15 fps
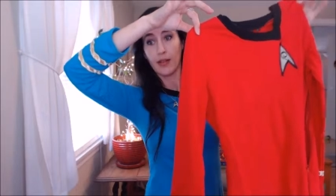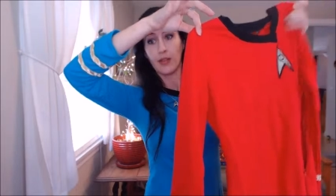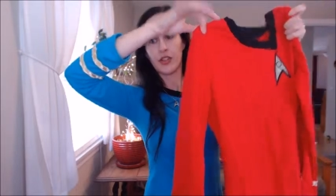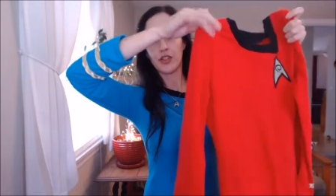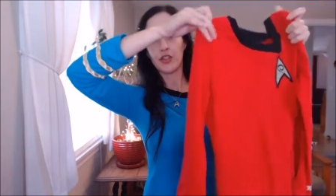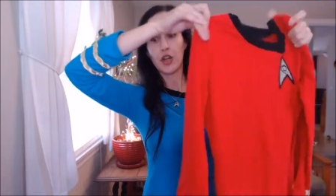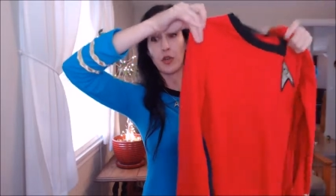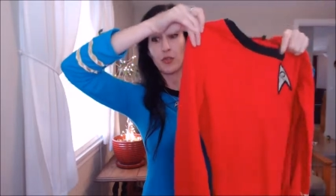The
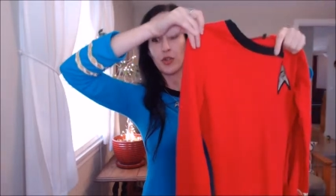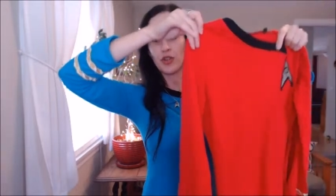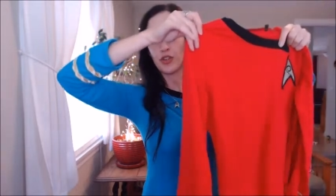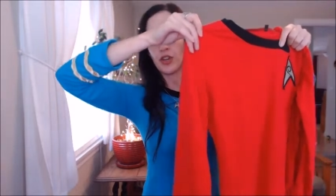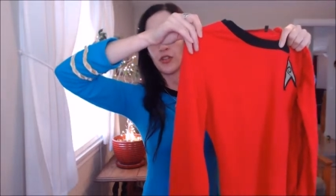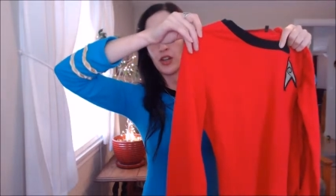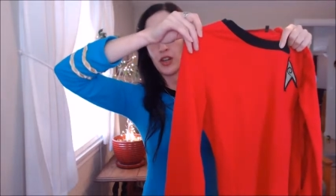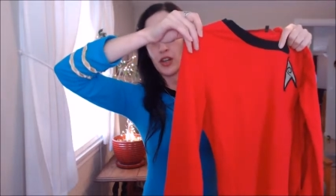sharpness
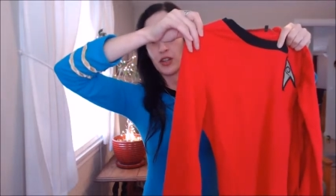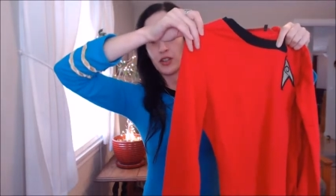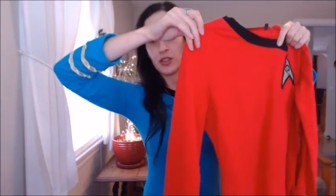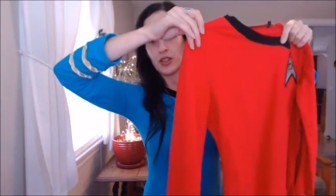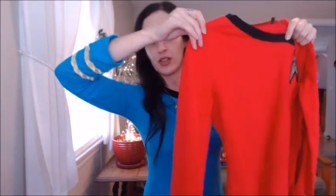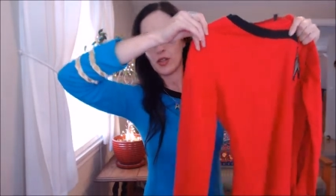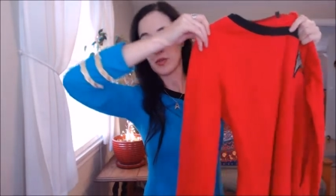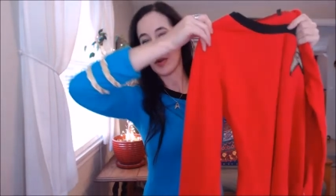of it
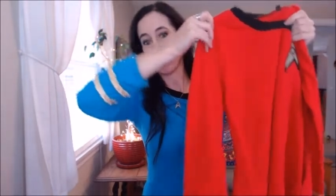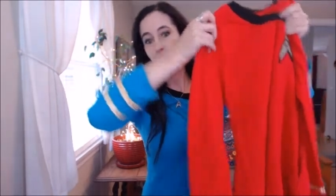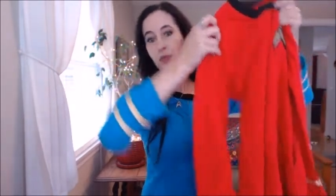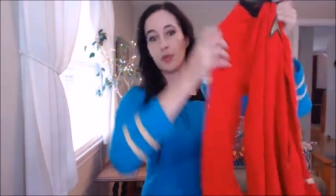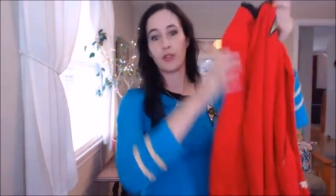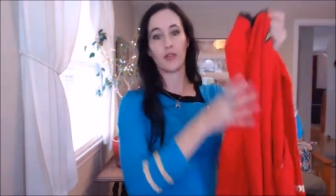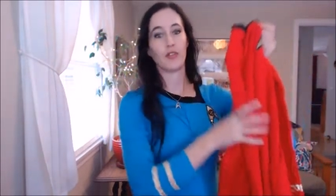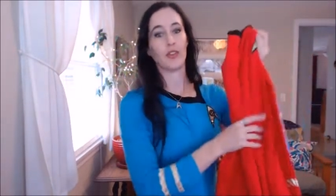actually reminds
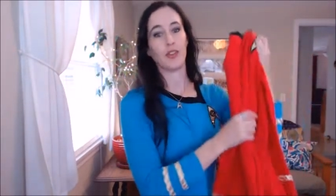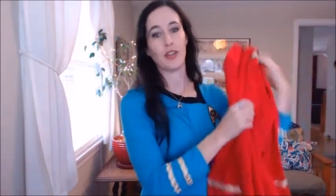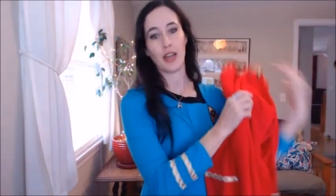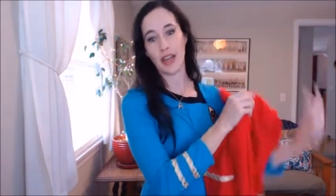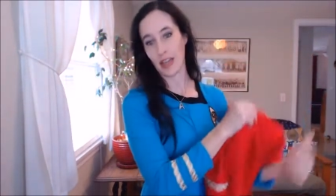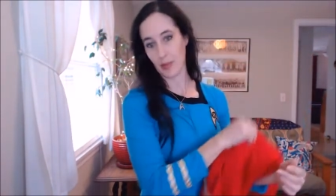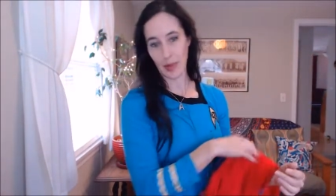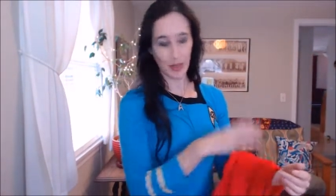me of the
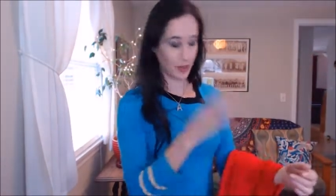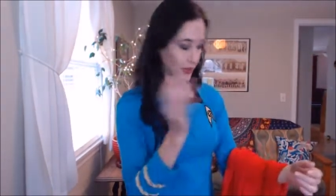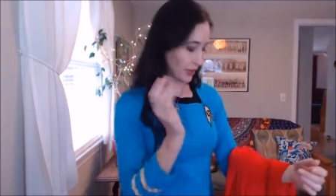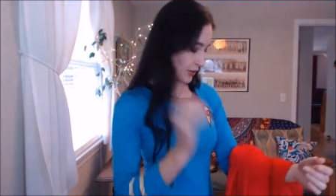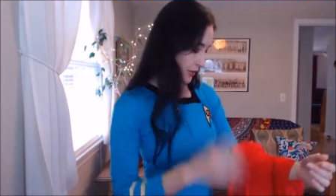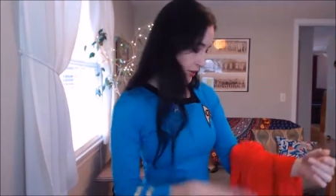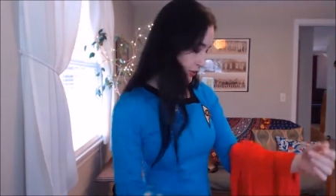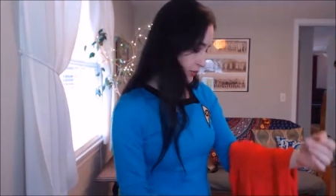animated
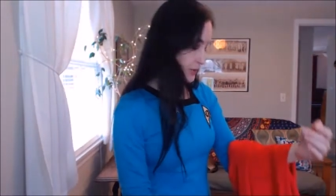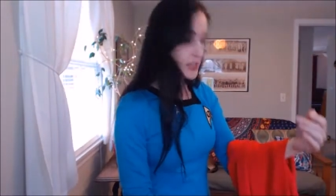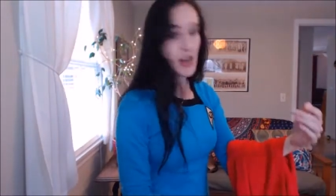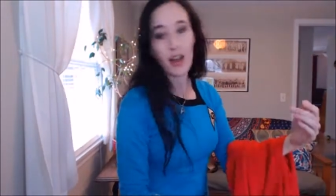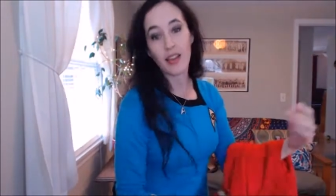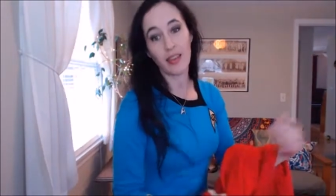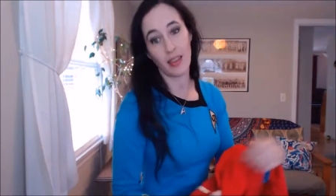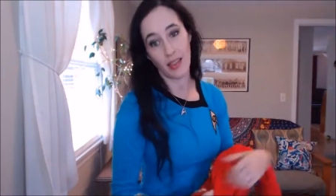series, which
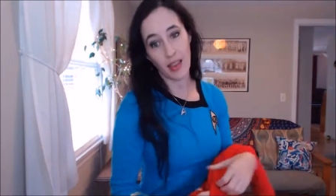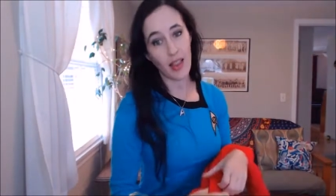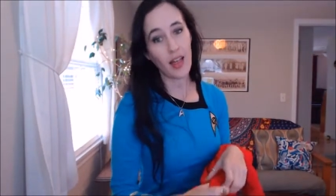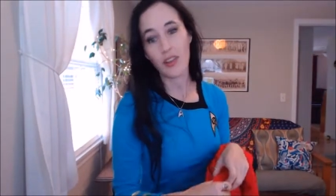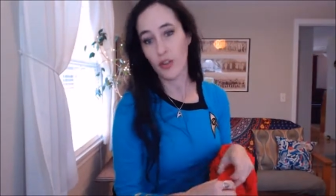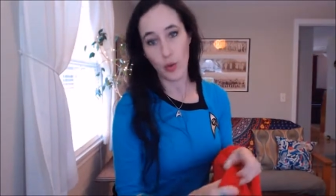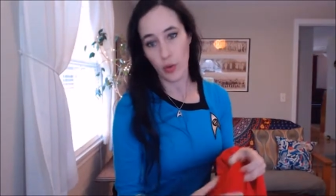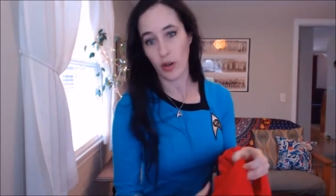I
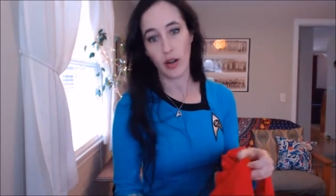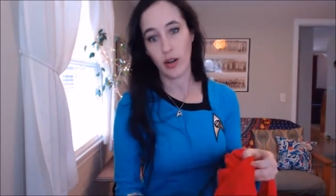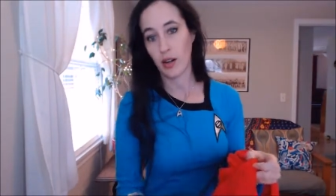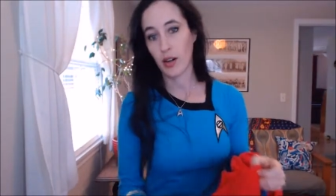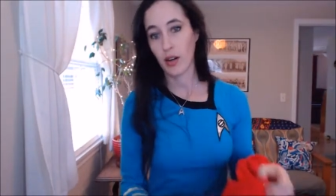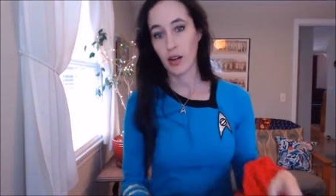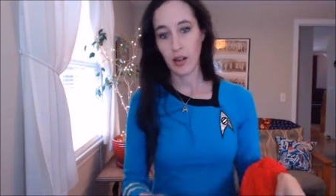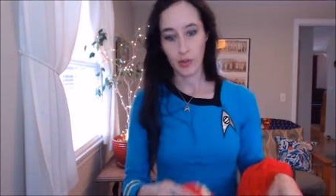adore
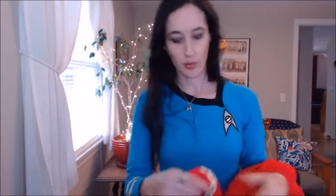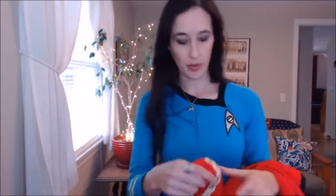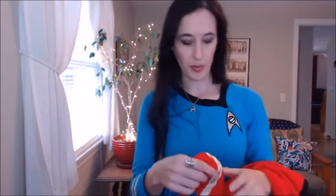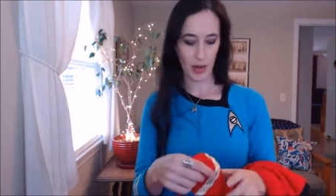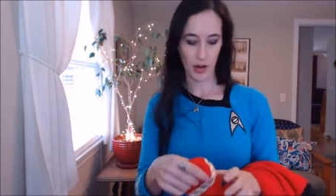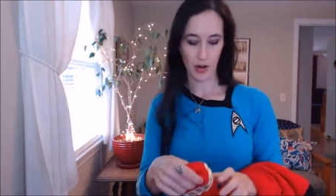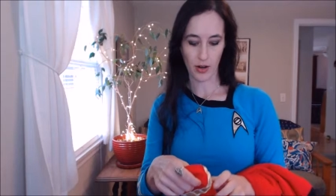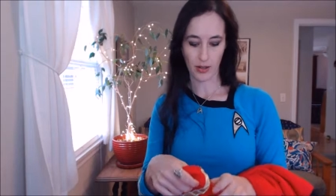with
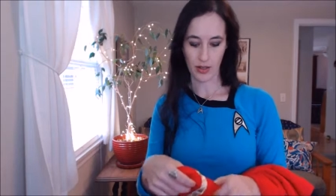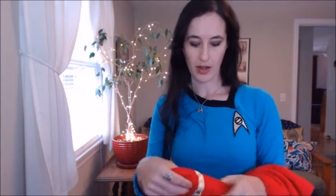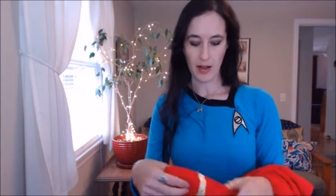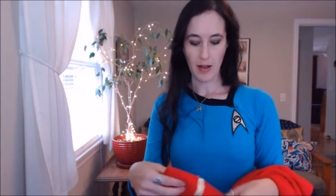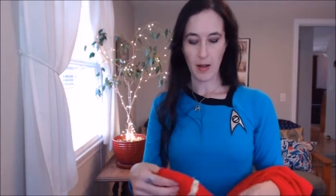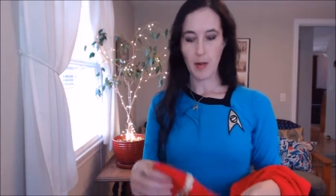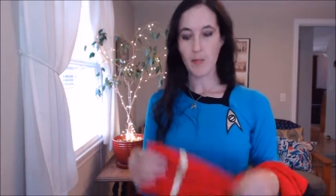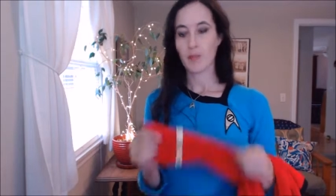my heart.
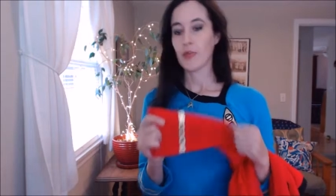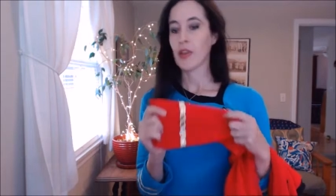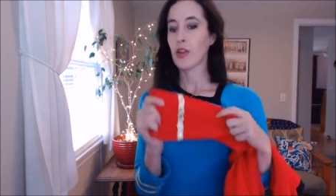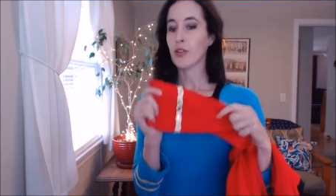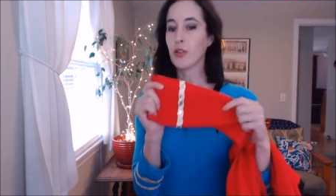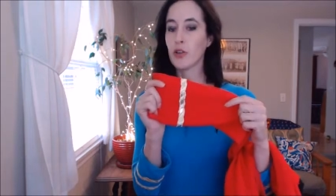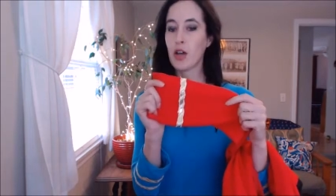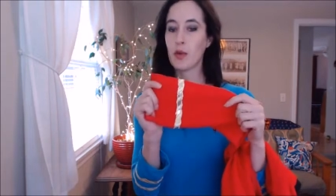It
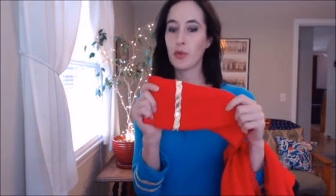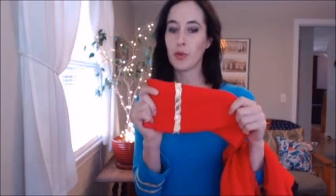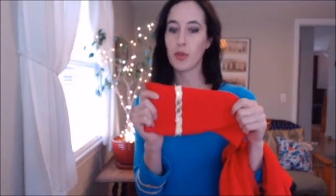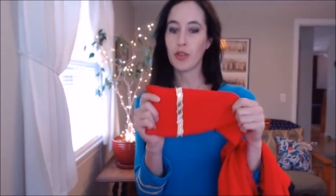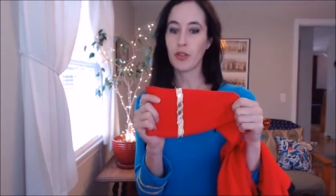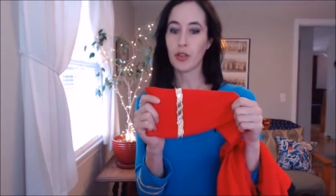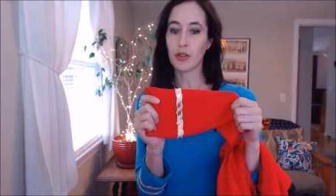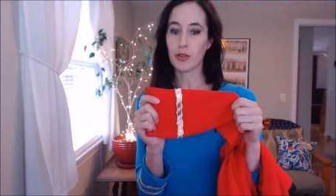also comes with
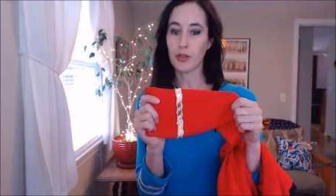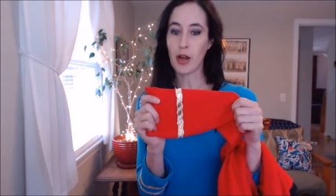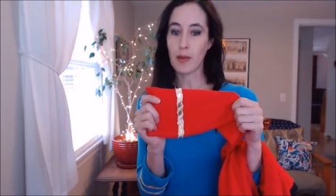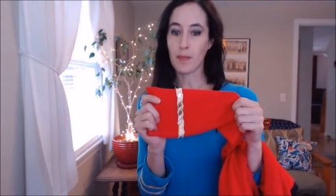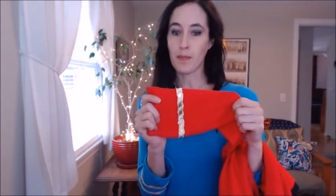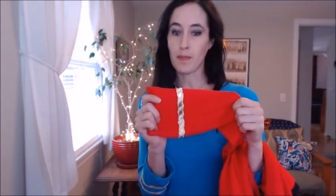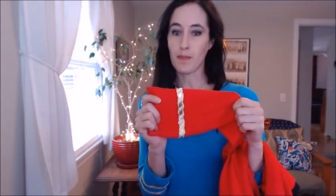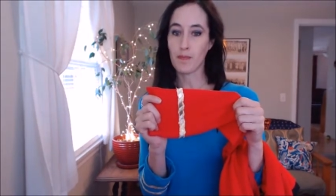a single stripe.
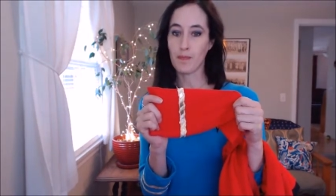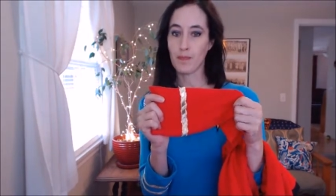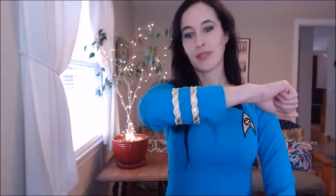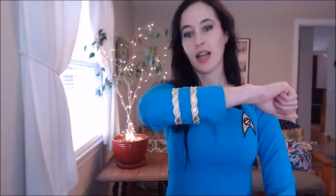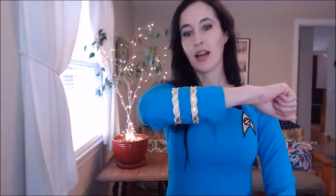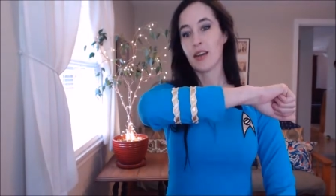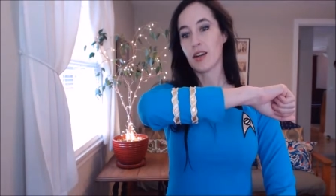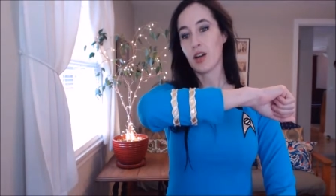
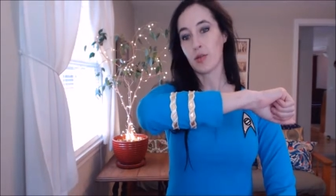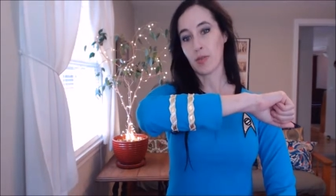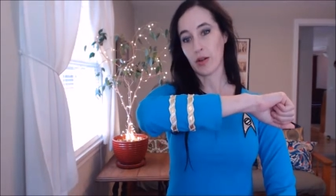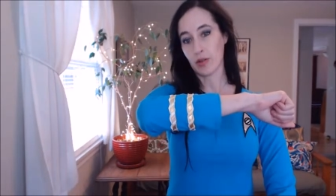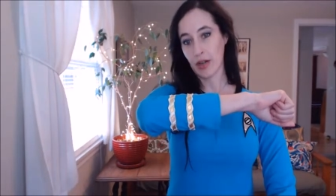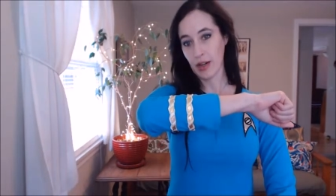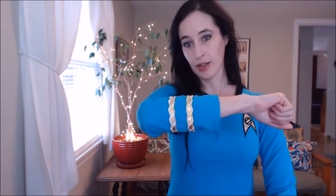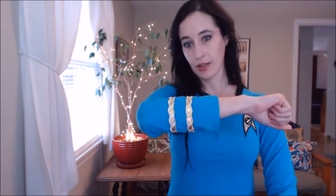I had to up my
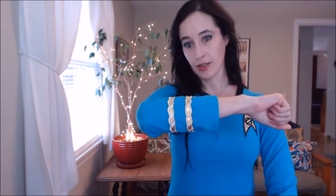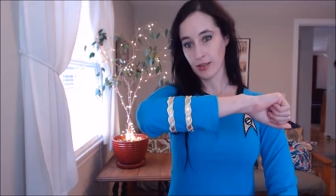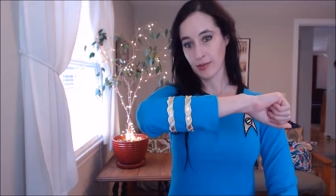rank.